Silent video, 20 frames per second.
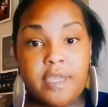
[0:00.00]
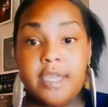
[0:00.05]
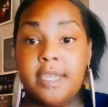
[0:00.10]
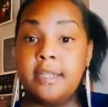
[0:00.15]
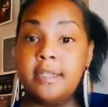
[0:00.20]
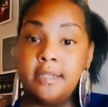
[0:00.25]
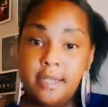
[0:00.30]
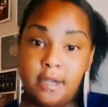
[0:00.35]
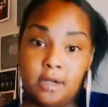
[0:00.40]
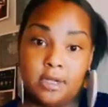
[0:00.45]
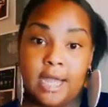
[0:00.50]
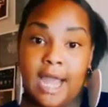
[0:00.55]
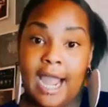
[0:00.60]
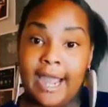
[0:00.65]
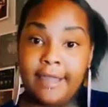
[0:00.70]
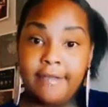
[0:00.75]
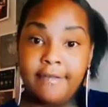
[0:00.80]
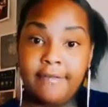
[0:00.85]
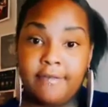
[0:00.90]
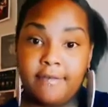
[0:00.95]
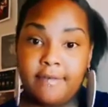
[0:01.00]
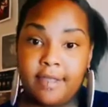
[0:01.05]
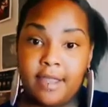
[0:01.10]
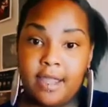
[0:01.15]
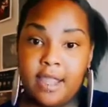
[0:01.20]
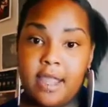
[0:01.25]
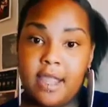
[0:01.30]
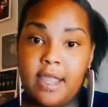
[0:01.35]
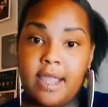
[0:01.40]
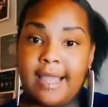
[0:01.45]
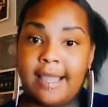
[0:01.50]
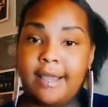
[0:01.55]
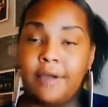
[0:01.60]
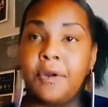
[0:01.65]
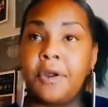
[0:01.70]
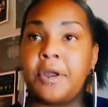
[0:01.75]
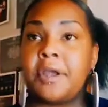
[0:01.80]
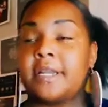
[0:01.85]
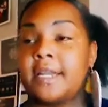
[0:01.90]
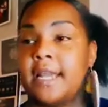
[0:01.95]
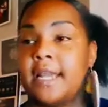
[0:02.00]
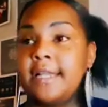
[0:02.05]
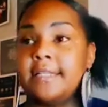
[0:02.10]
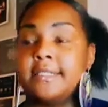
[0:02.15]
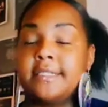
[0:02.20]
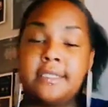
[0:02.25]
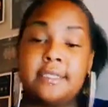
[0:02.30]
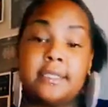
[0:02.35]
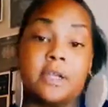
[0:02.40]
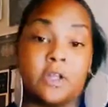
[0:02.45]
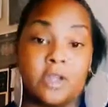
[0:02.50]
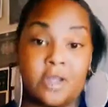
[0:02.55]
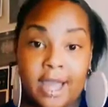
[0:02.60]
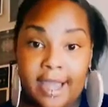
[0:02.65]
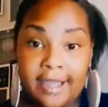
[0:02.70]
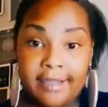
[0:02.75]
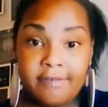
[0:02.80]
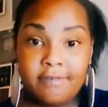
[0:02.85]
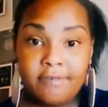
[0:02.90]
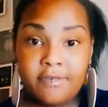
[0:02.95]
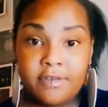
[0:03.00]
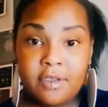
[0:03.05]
in their life, organizing their life.